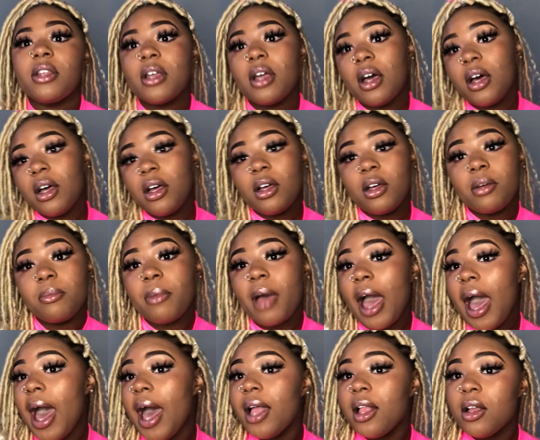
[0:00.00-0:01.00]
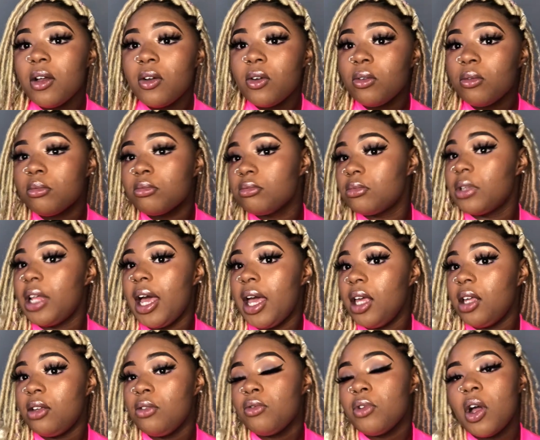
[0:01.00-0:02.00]
I don't,
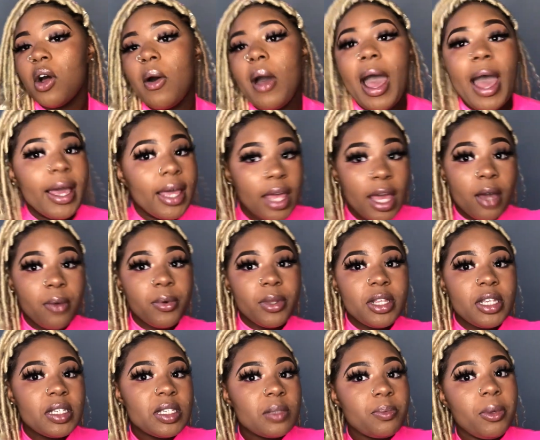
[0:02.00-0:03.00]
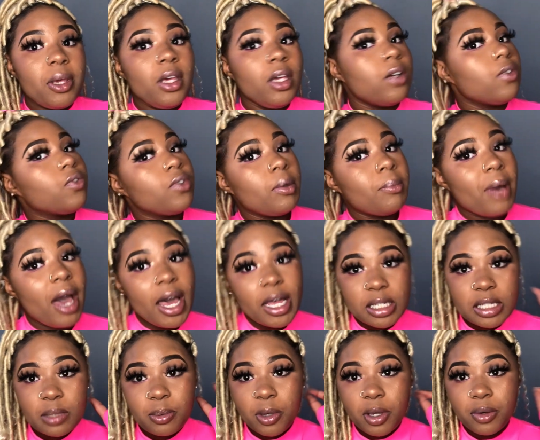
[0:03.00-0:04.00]
like, you know, I can't really speak from my
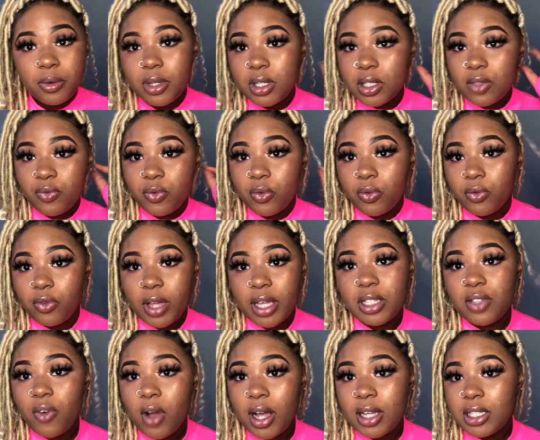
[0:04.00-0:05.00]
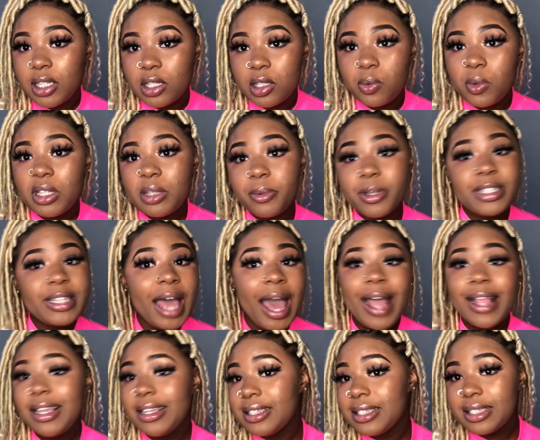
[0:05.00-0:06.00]
experience as far as the suites, because I
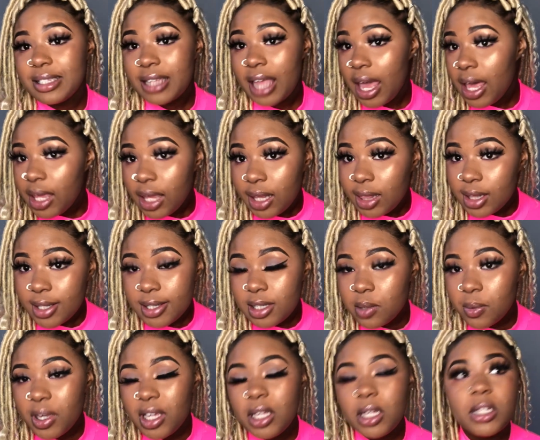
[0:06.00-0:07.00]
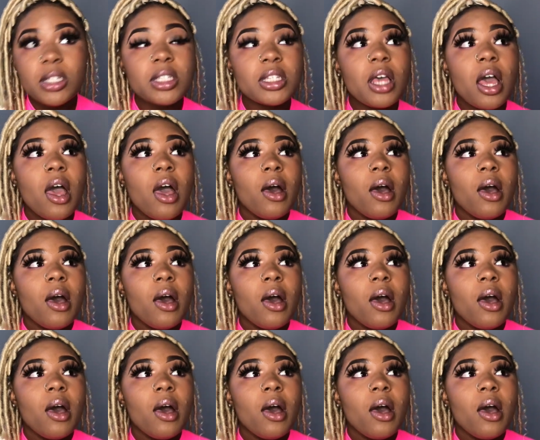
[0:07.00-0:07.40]
didn't stay in the suites.